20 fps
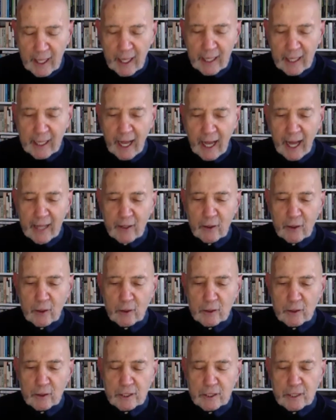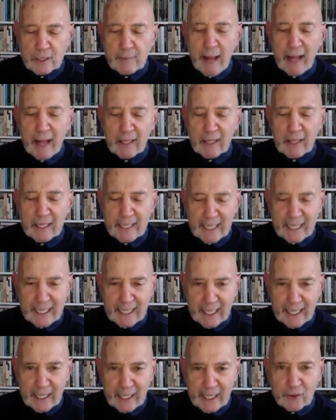a guy called Jamal
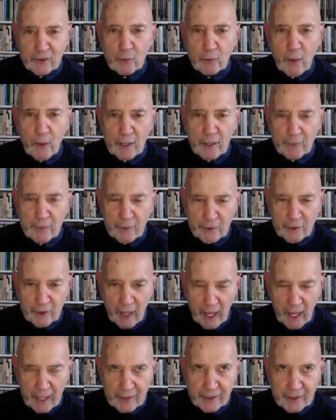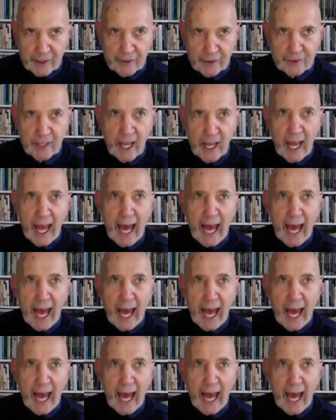Khalili, who's a wonderful scientist,